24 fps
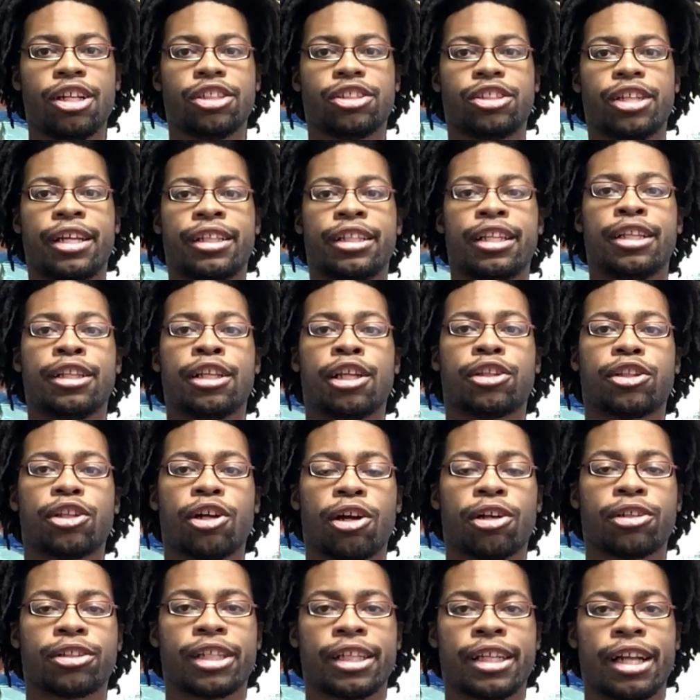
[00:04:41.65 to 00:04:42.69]
So, and then the
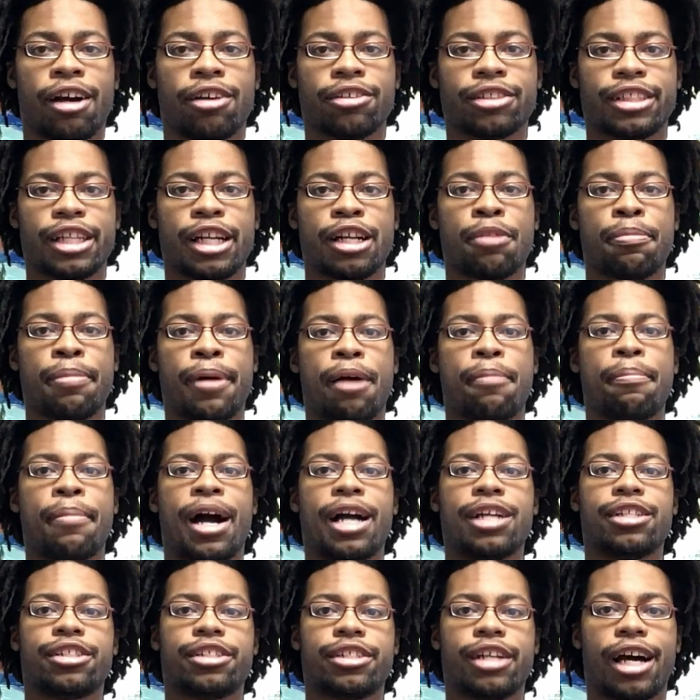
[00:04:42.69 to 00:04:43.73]
third thing I was saying about
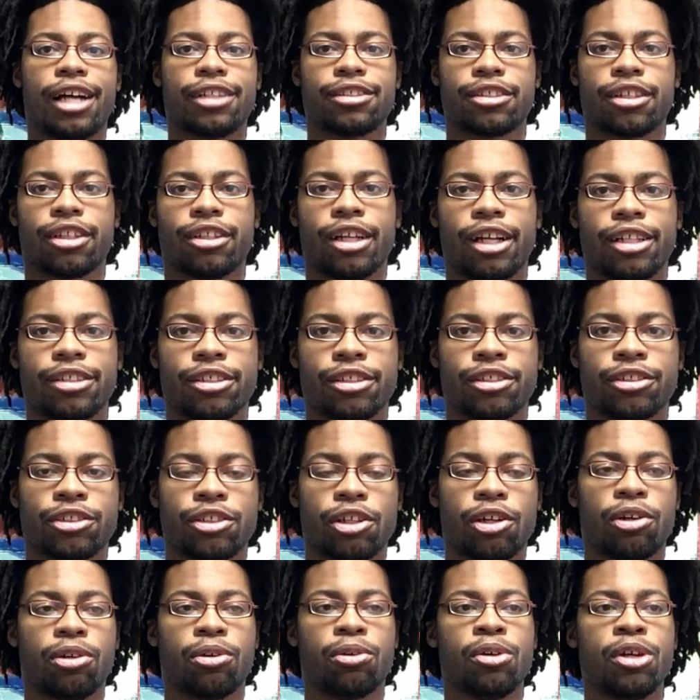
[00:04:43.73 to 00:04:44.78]
my shot selection.
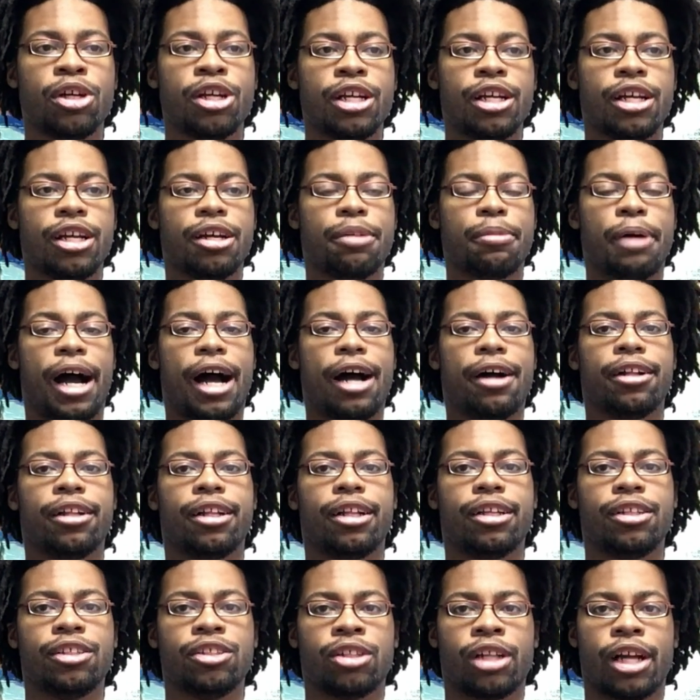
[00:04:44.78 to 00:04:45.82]
So
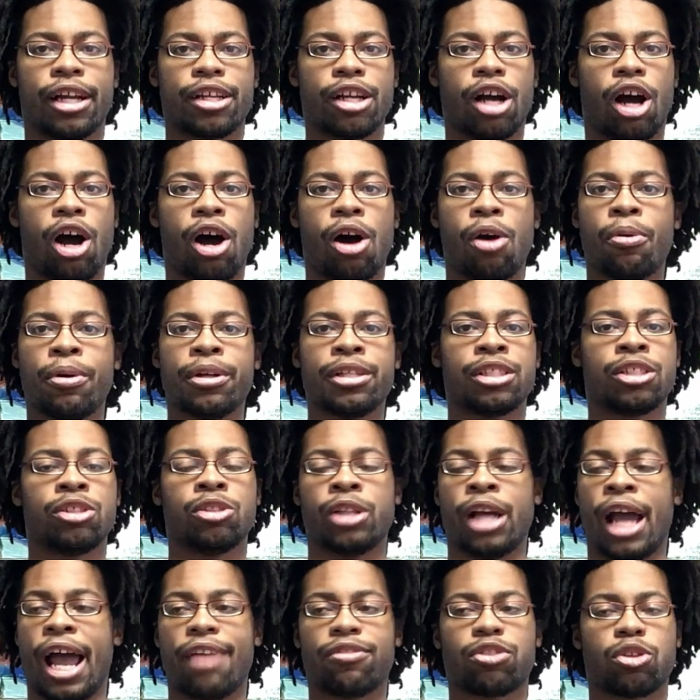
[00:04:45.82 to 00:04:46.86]
like always
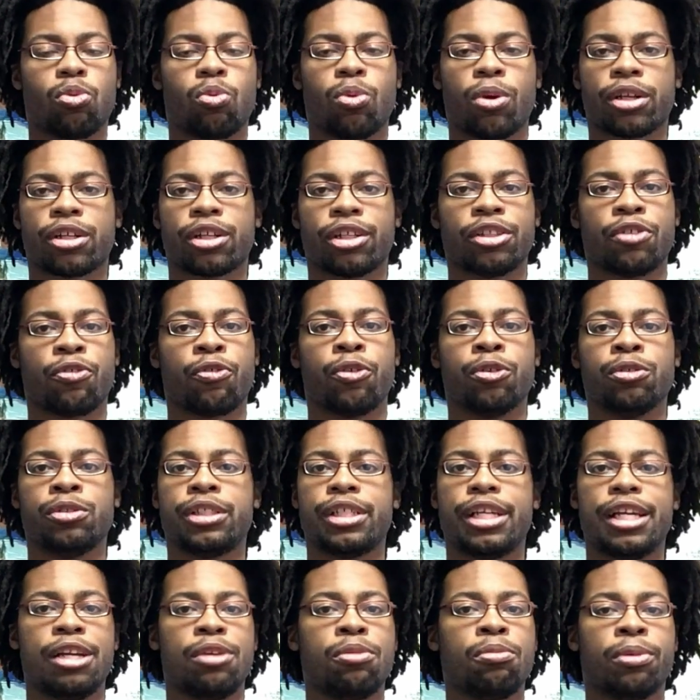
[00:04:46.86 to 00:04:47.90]
have to work on the
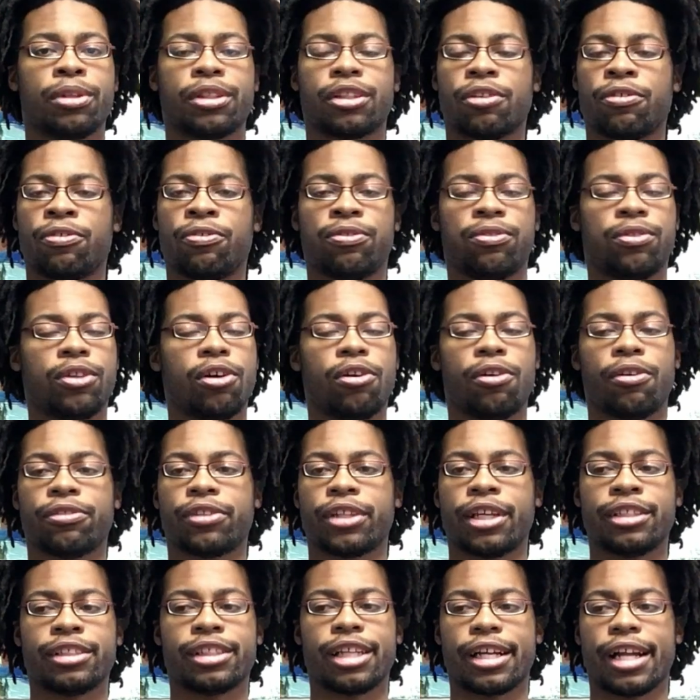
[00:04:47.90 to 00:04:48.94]
routine with the flow of
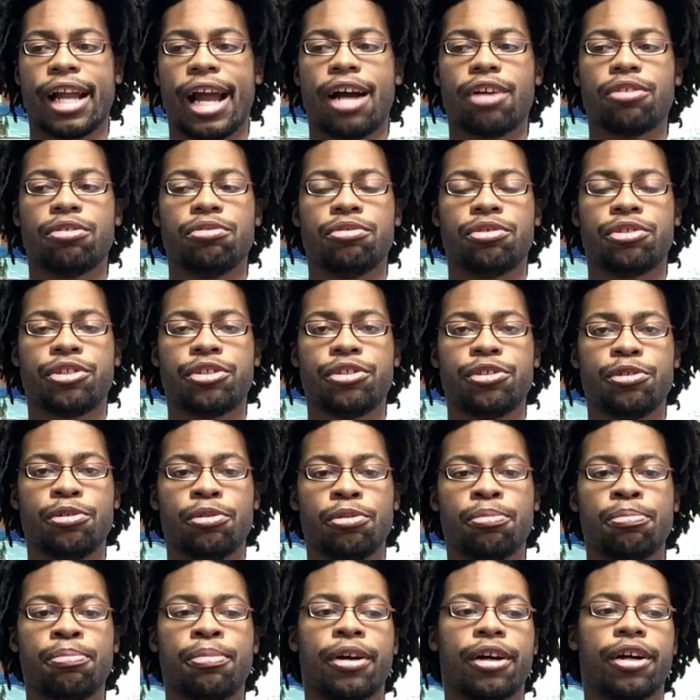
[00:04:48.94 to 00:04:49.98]
things, like how you
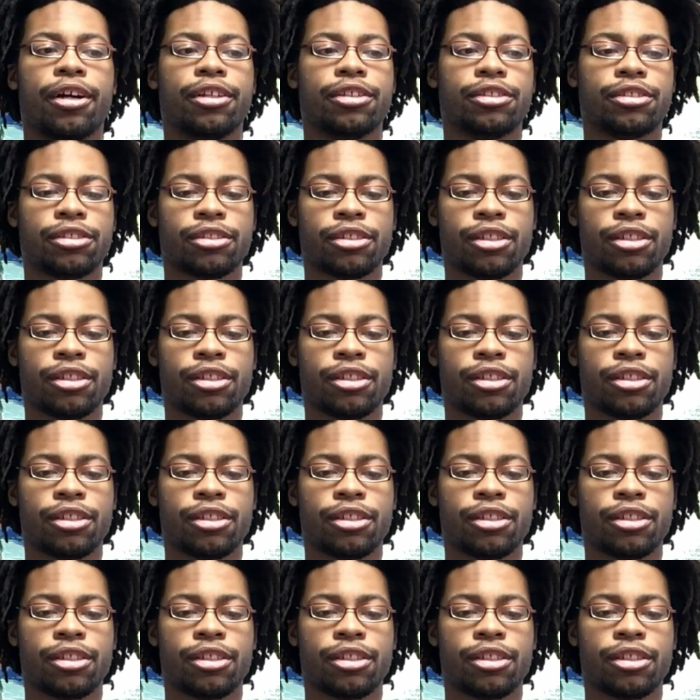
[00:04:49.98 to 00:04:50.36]
shoot, but